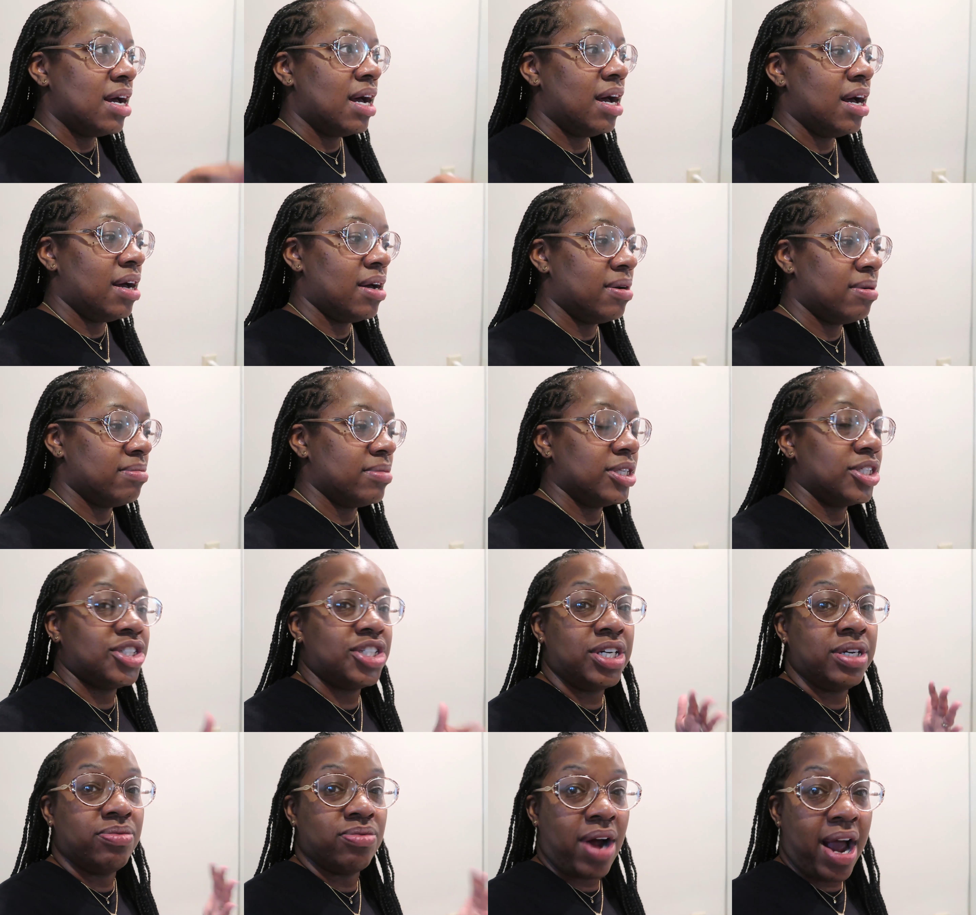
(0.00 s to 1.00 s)
um,
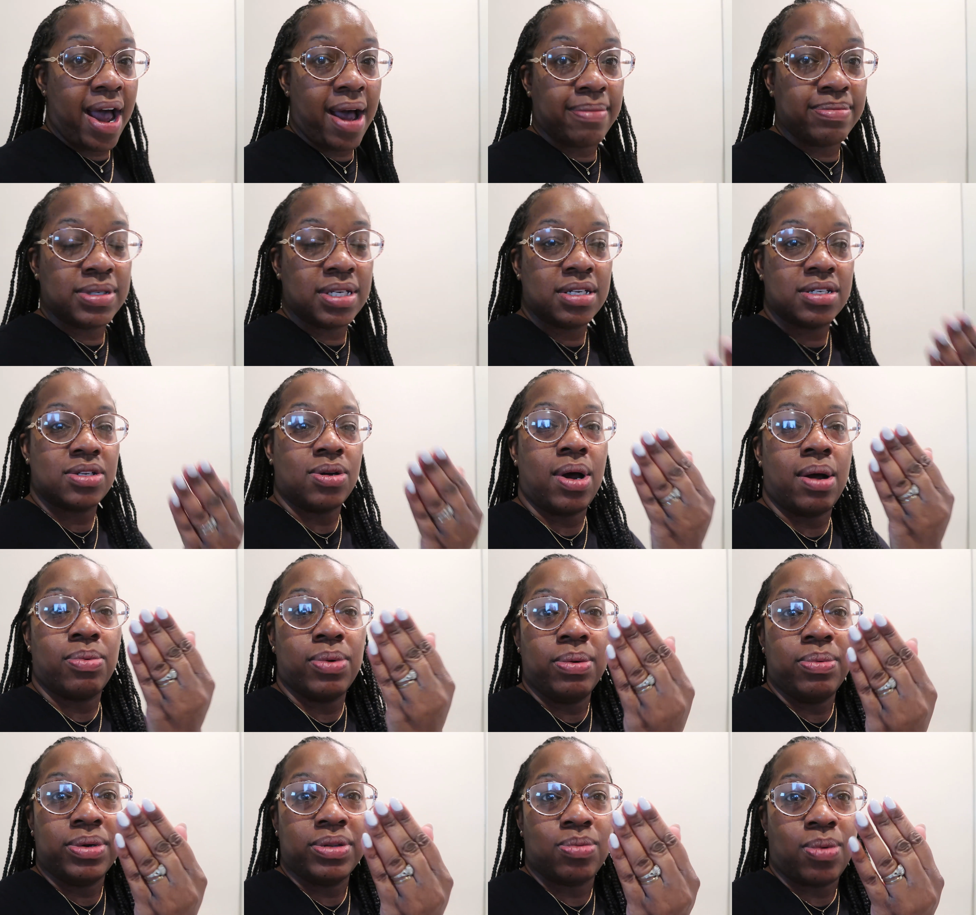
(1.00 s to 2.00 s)
she wrapped. So I
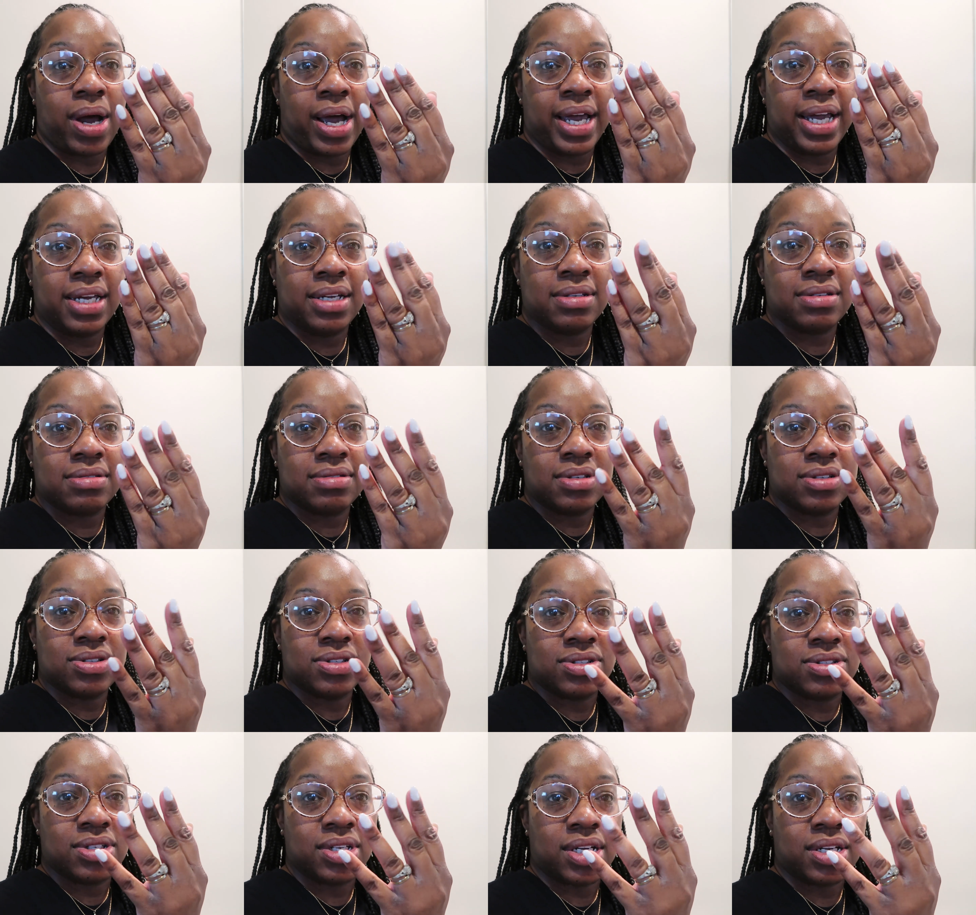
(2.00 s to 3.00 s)
went with white. It's
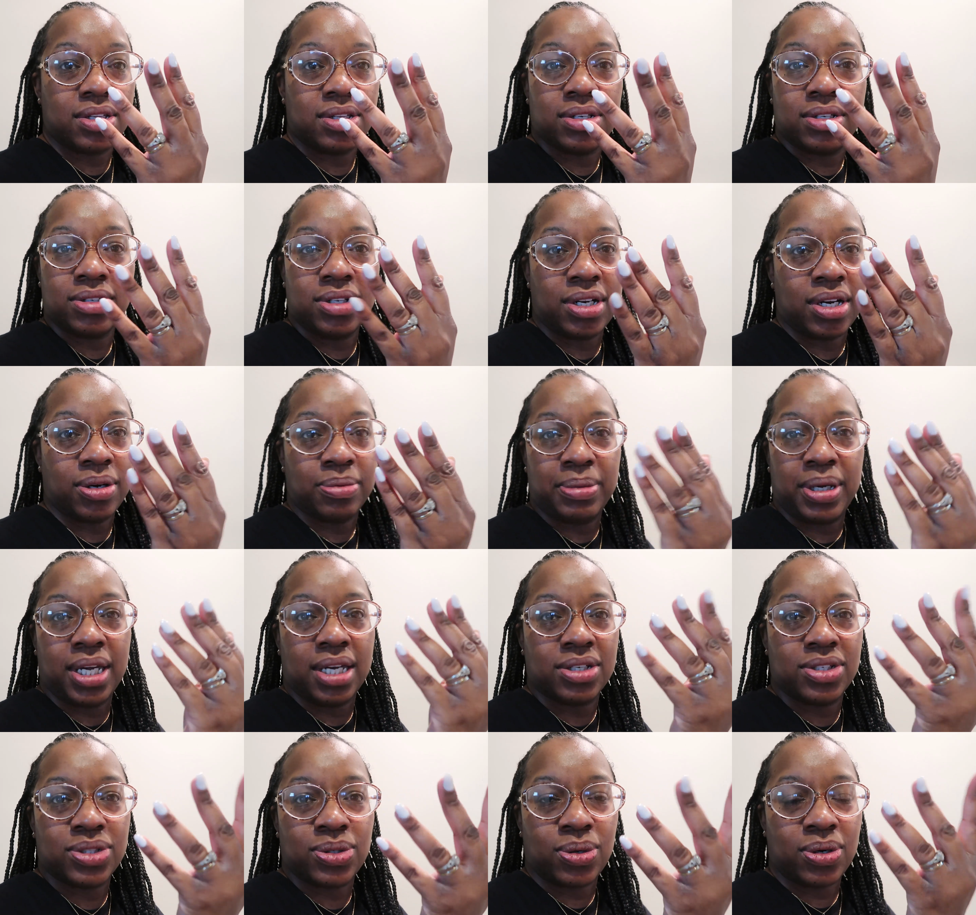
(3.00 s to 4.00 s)
just like a little, you know
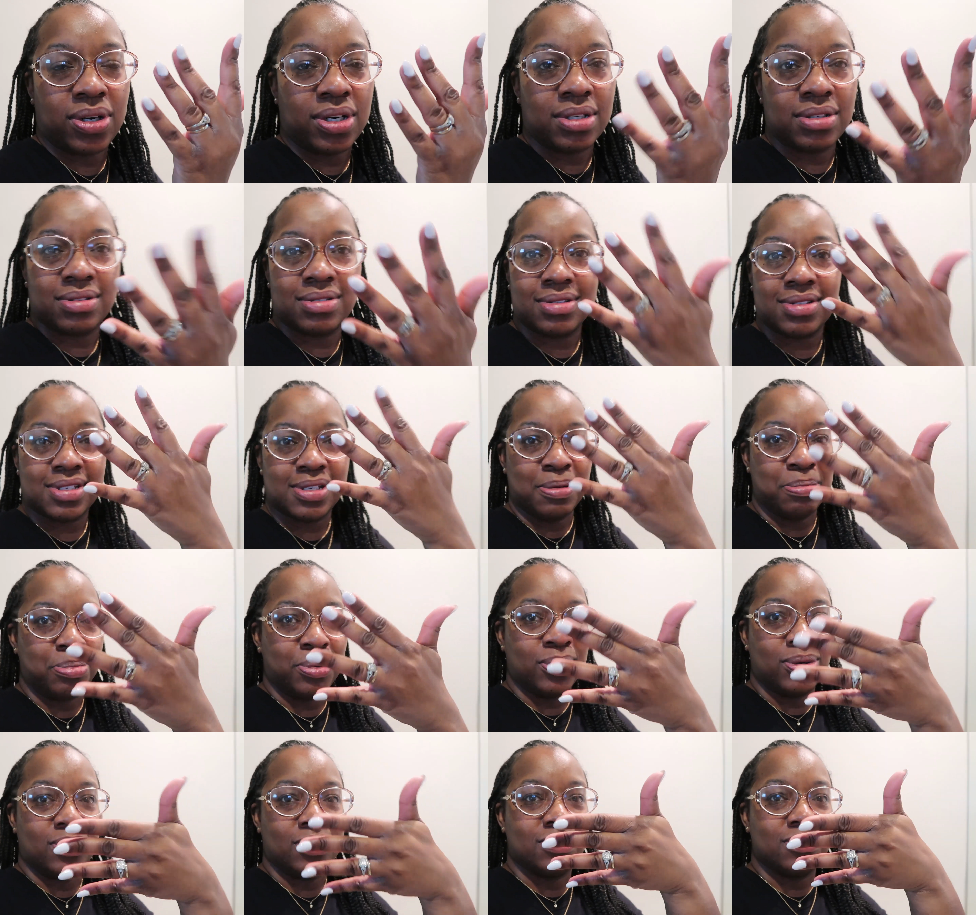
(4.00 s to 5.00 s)
me, short,
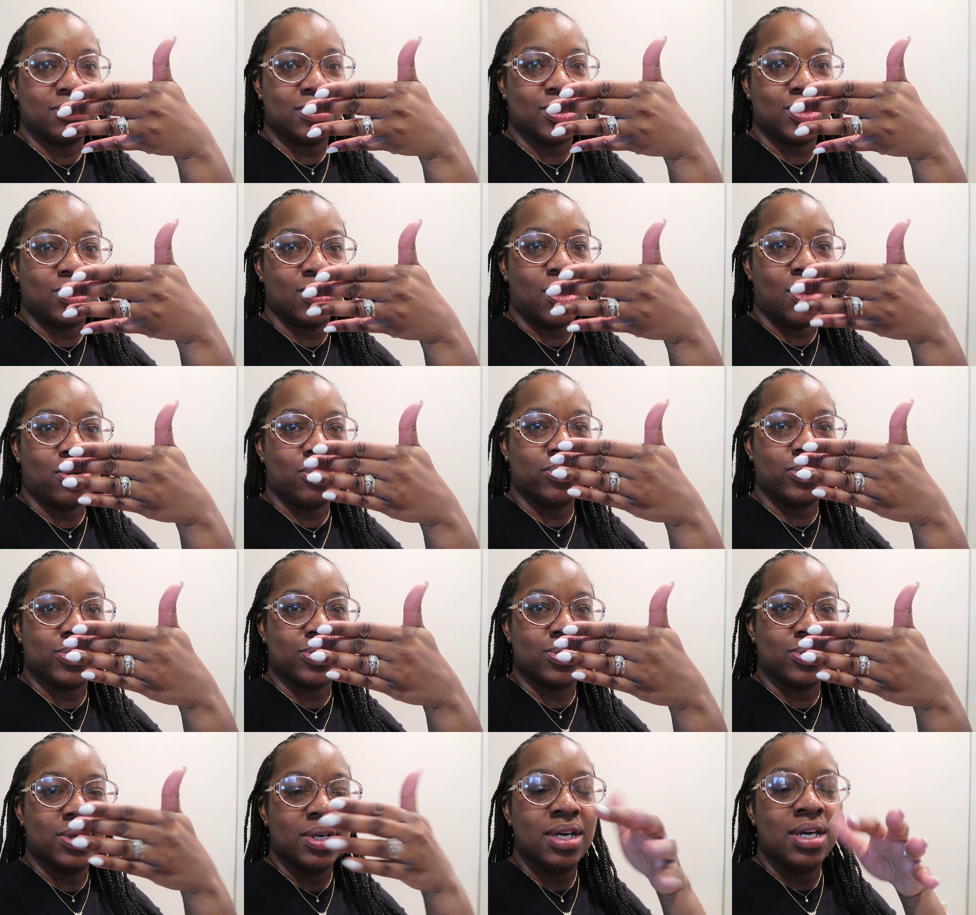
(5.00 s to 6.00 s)
simple, little
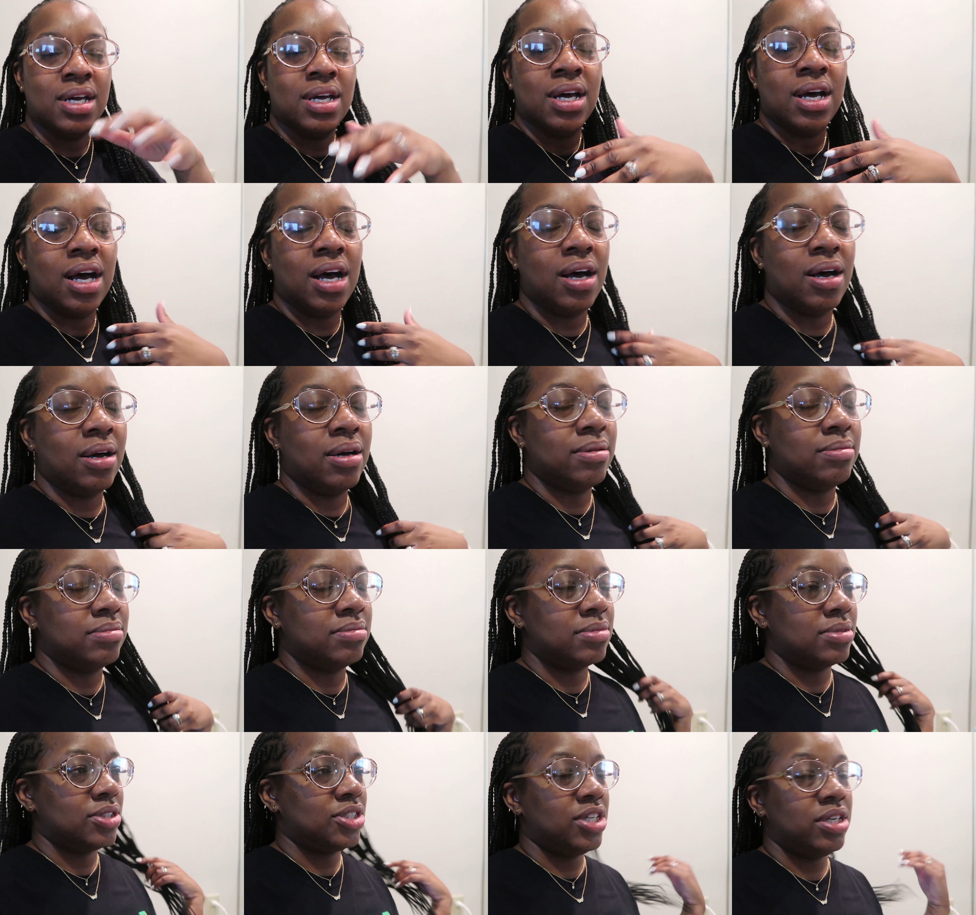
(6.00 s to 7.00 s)
oval.
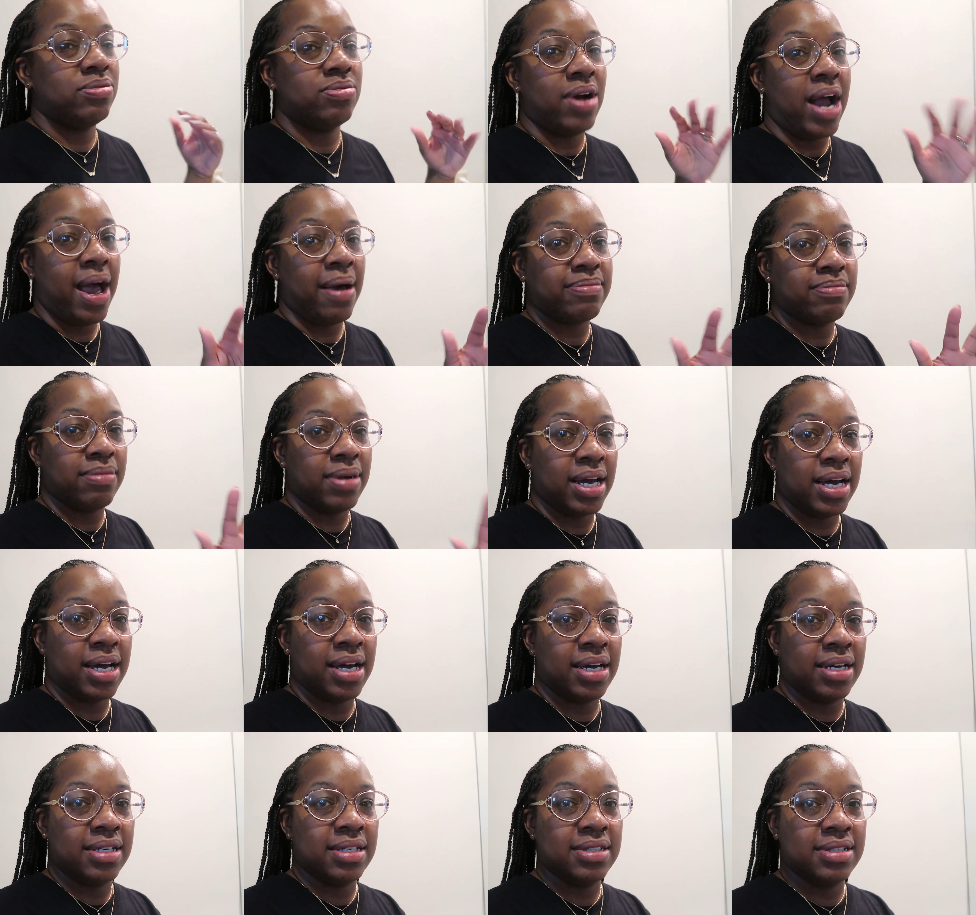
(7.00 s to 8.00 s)
Um, she wrapped
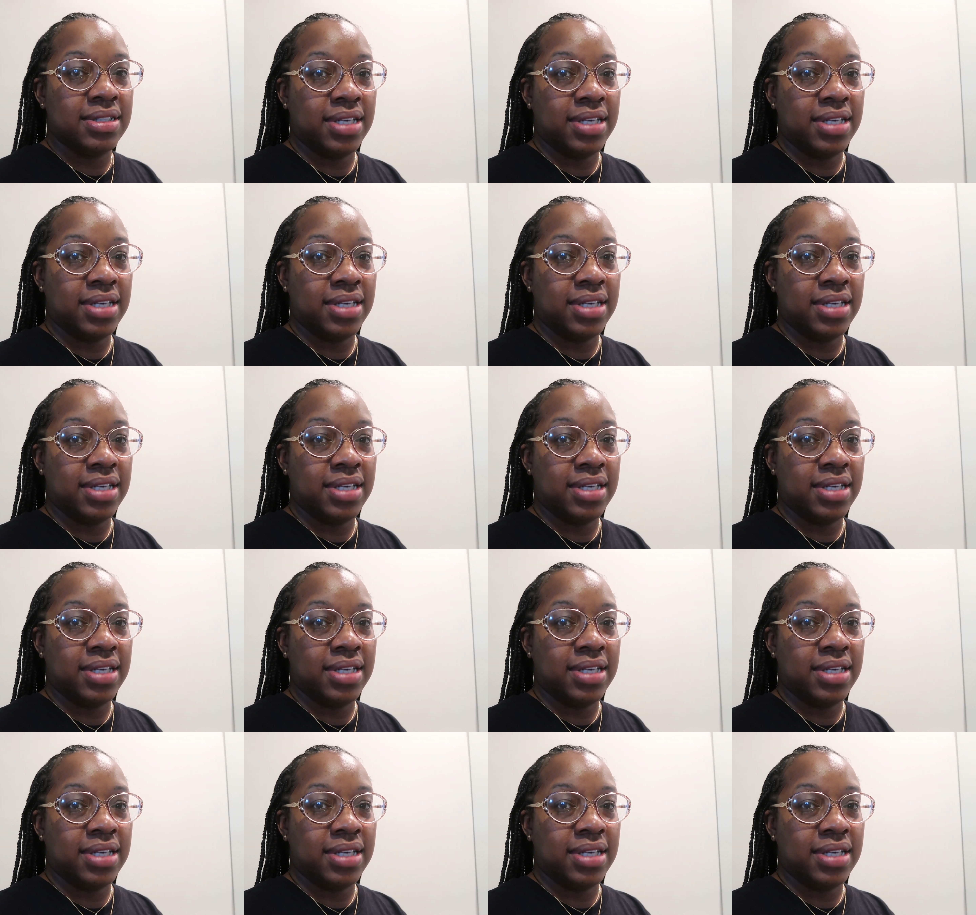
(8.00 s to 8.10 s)
my